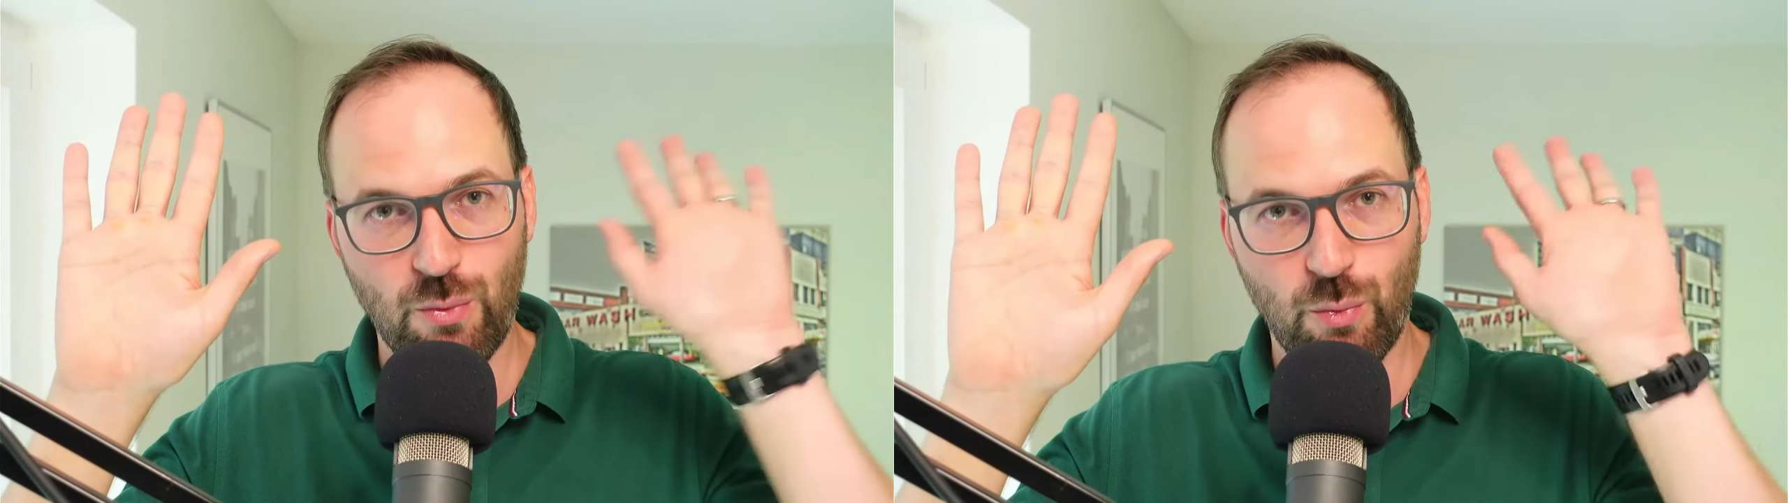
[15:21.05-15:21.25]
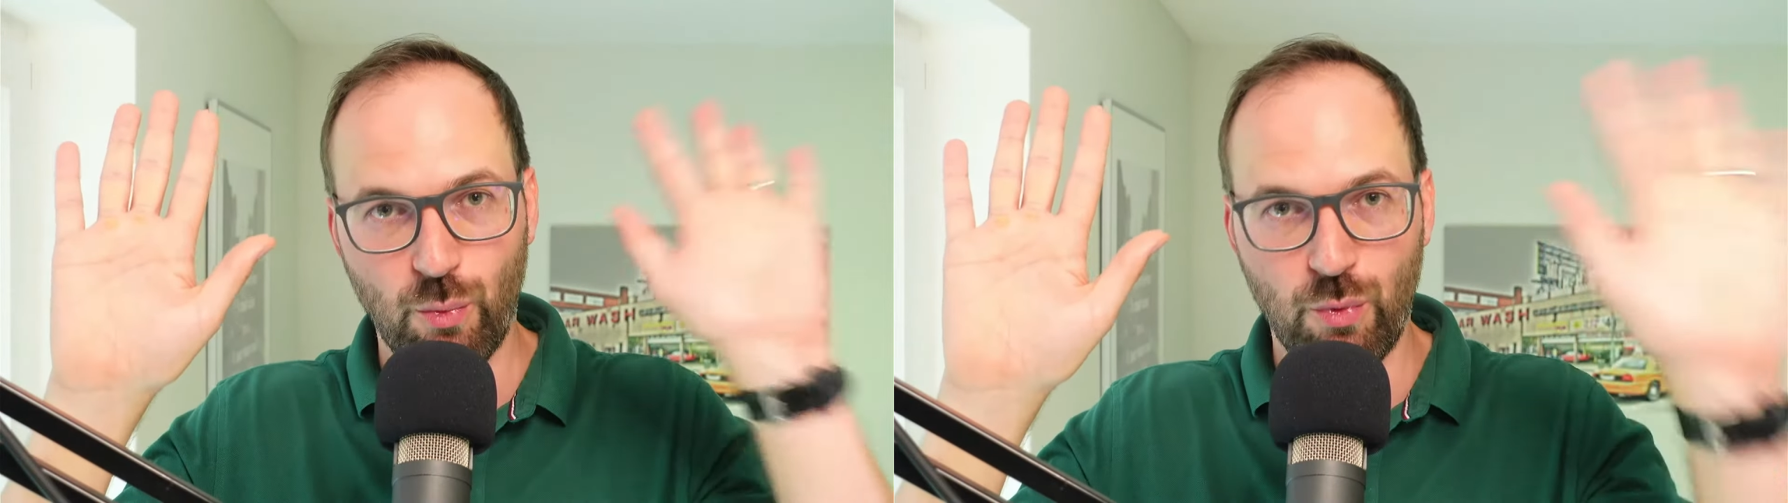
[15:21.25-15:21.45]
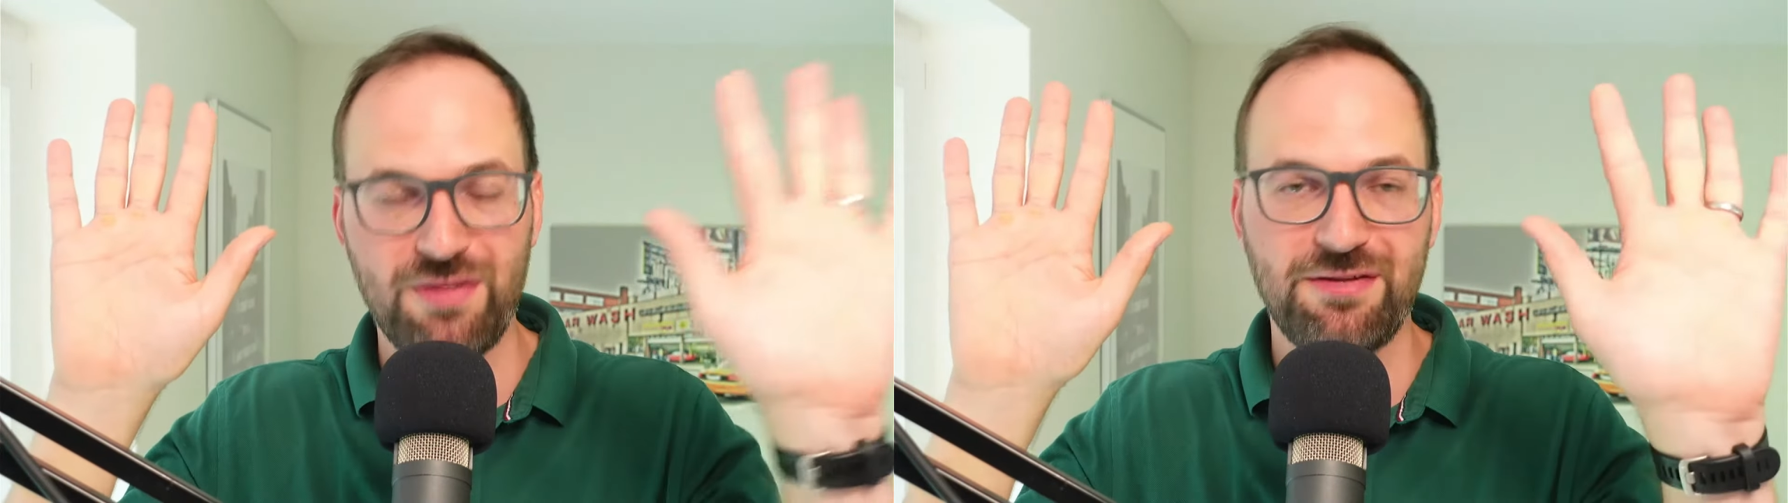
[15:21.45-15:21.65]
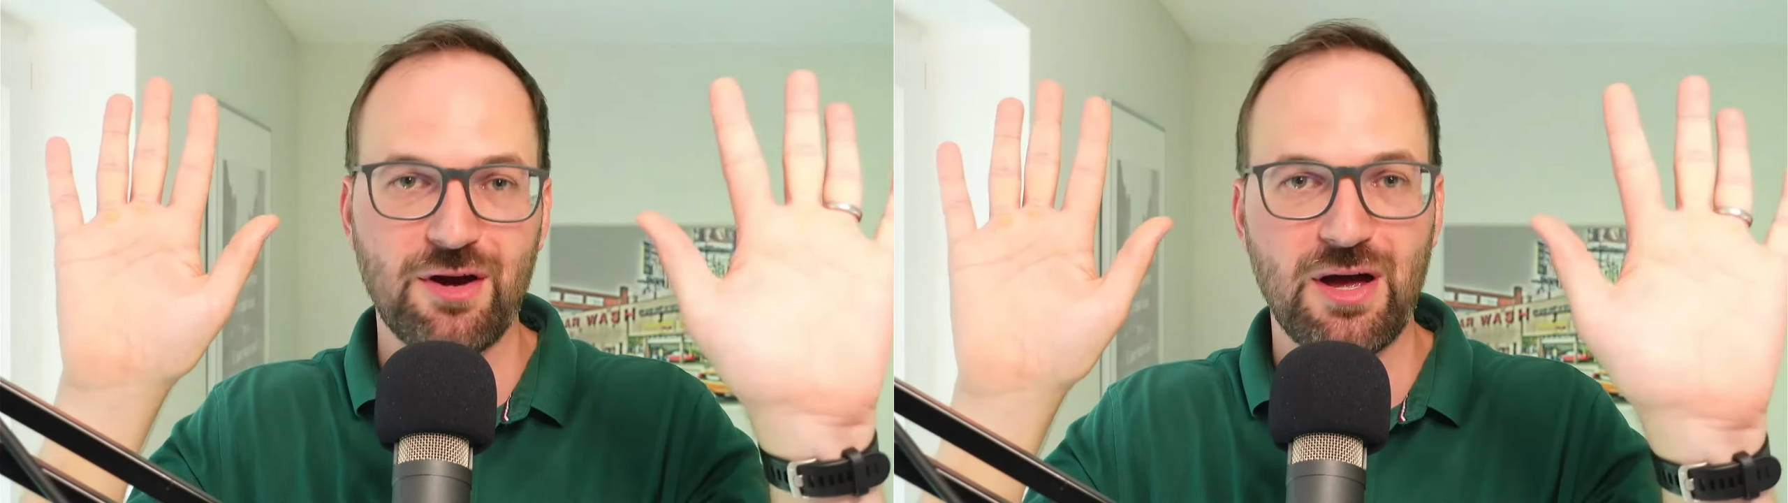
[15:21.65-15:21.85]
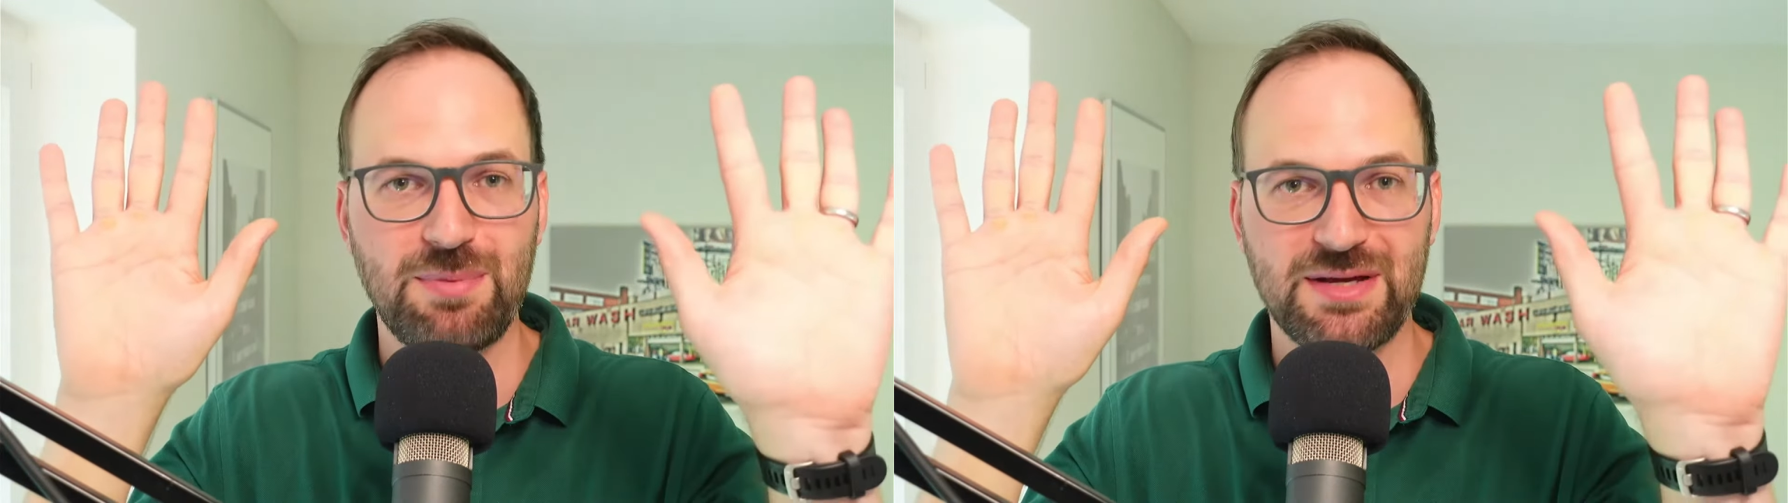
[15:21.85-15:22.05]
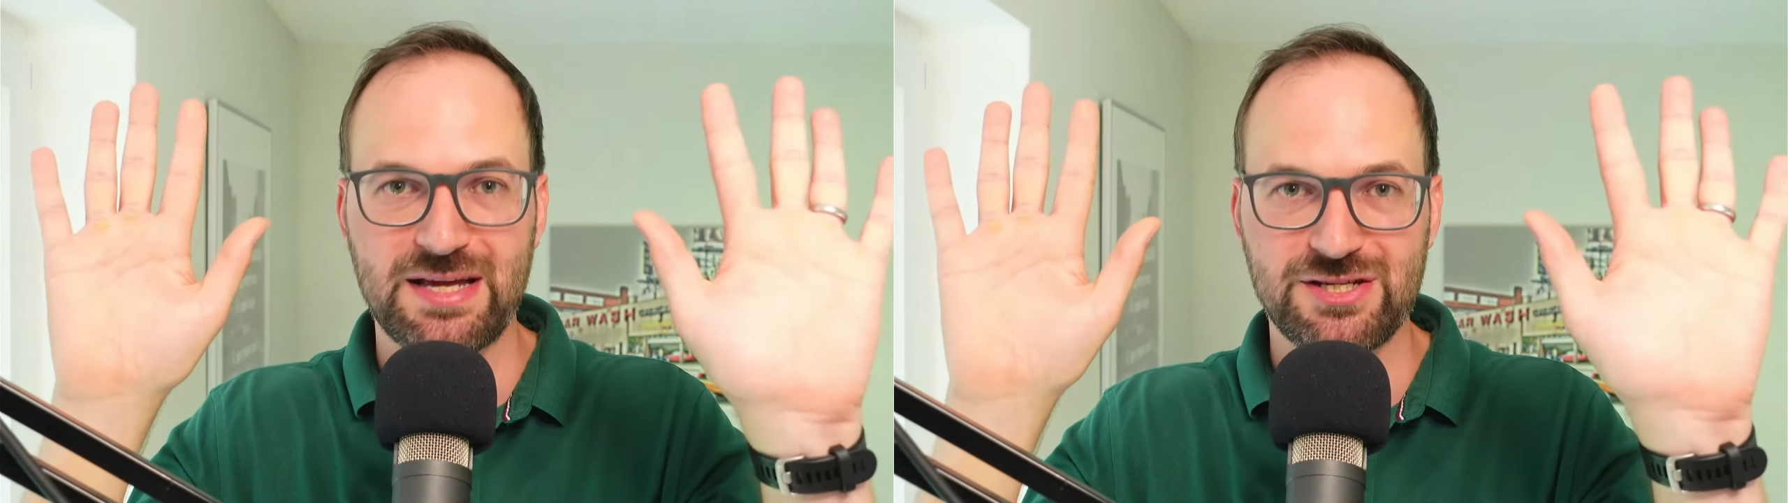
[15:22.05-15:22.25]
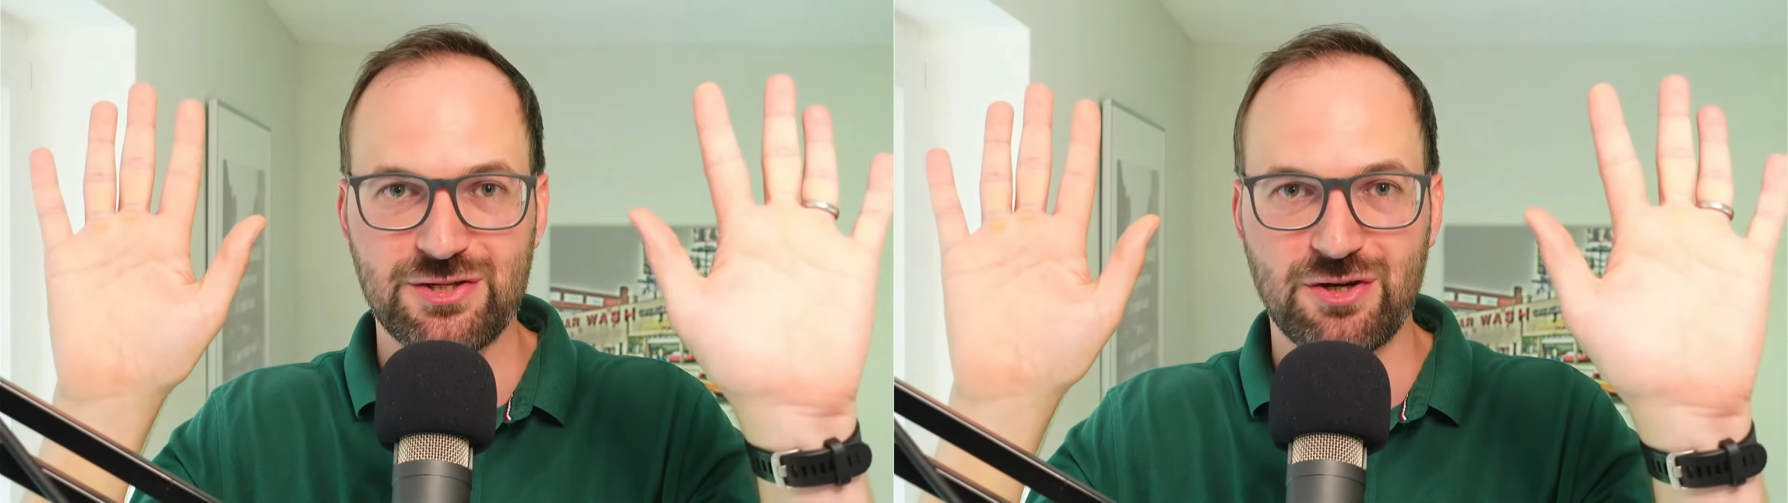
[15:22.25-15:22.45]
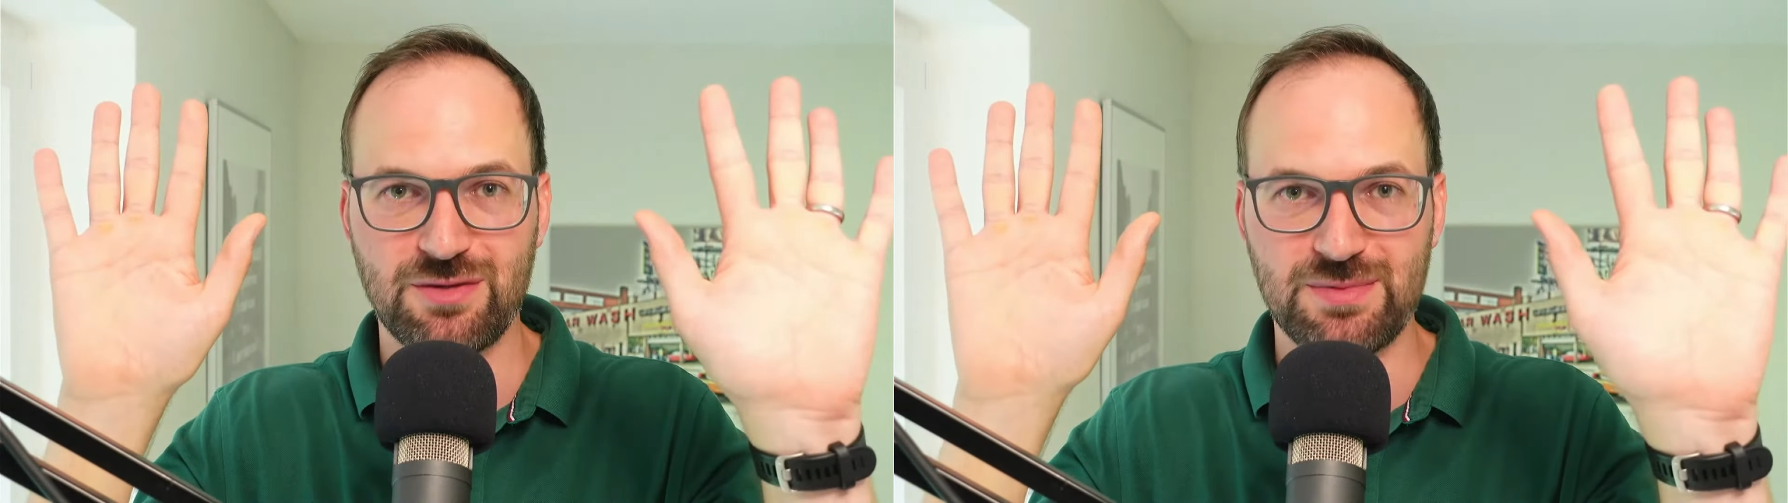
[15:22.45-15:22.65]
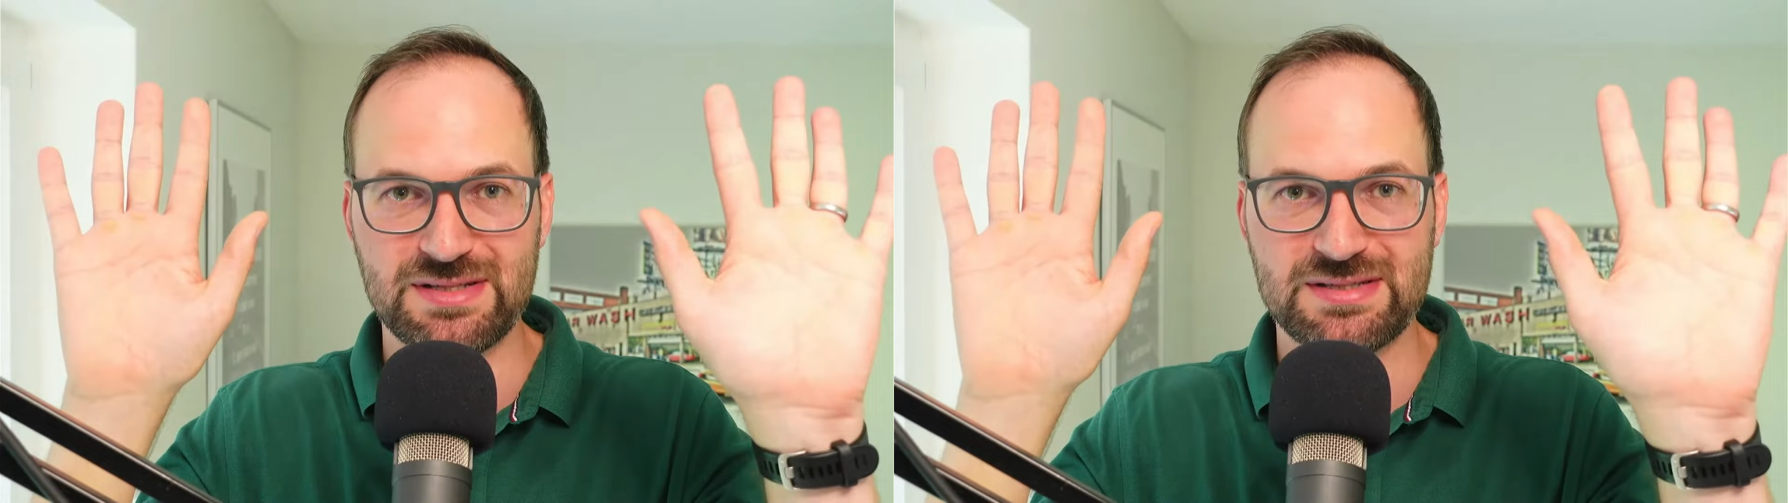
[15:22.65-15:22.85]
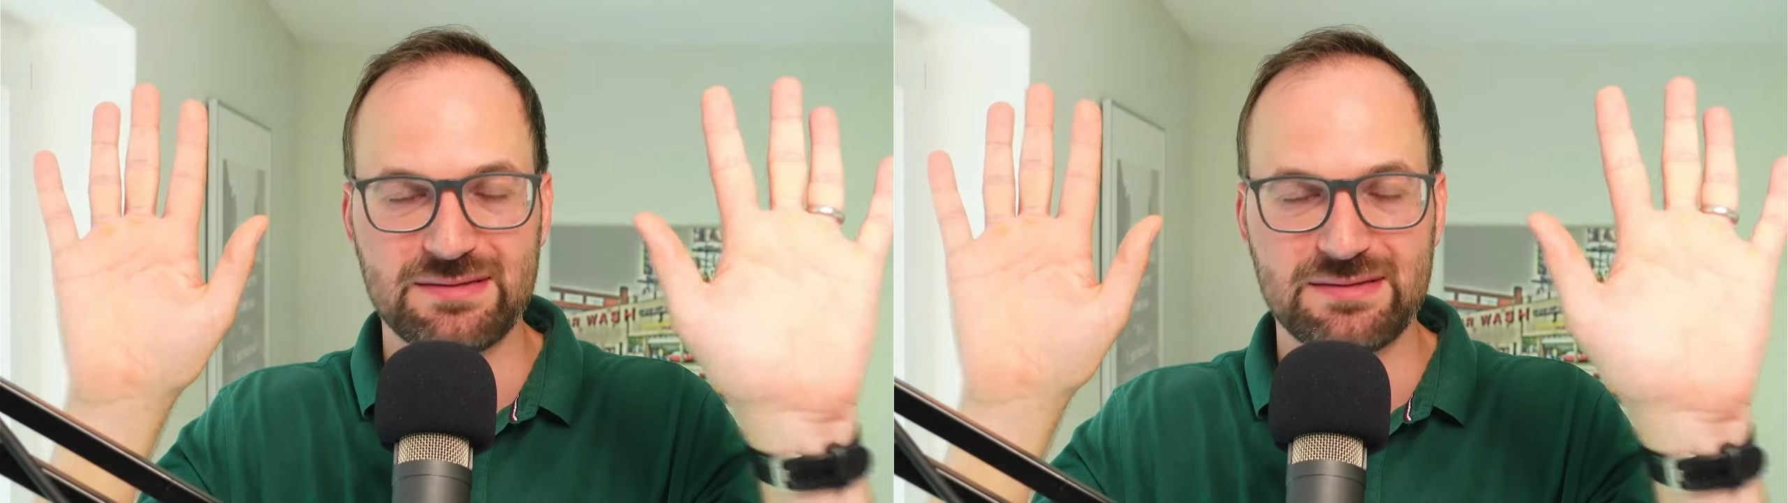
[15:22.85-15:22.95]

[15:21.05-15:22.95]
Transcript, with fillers: with your application documents.